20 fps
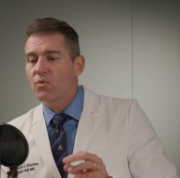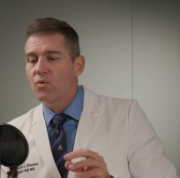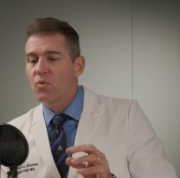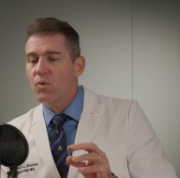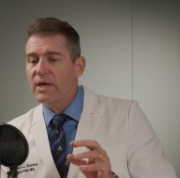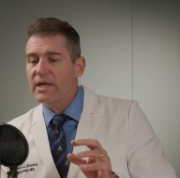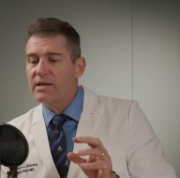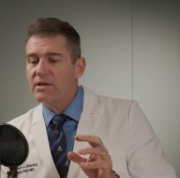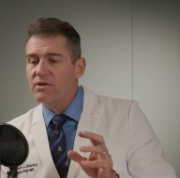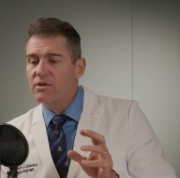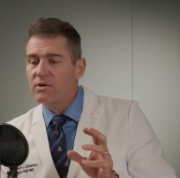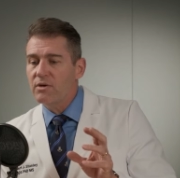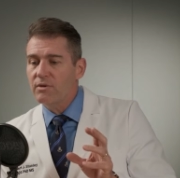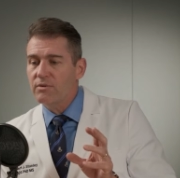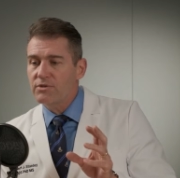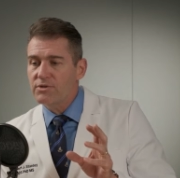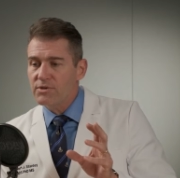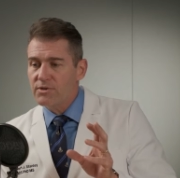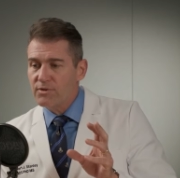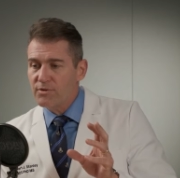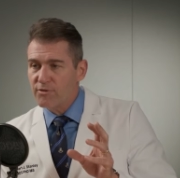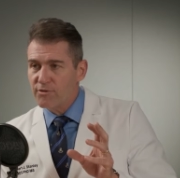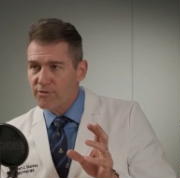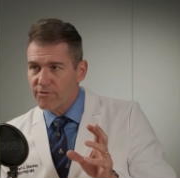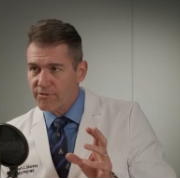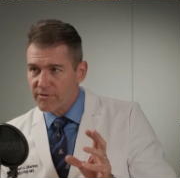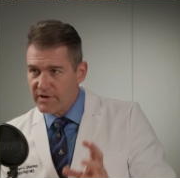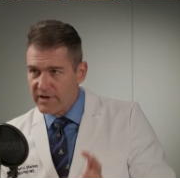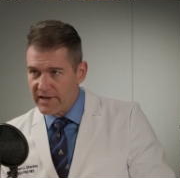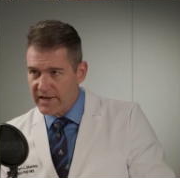when you do
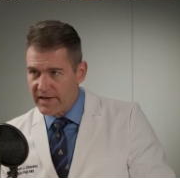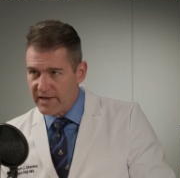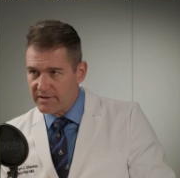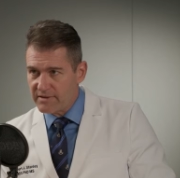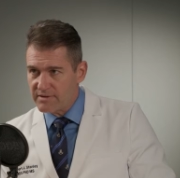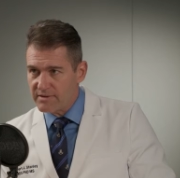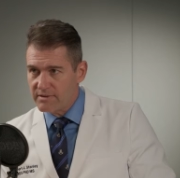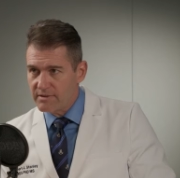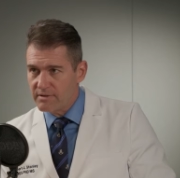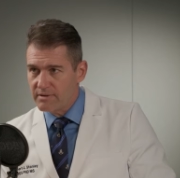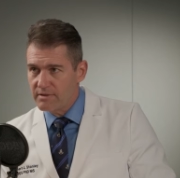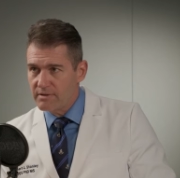freehand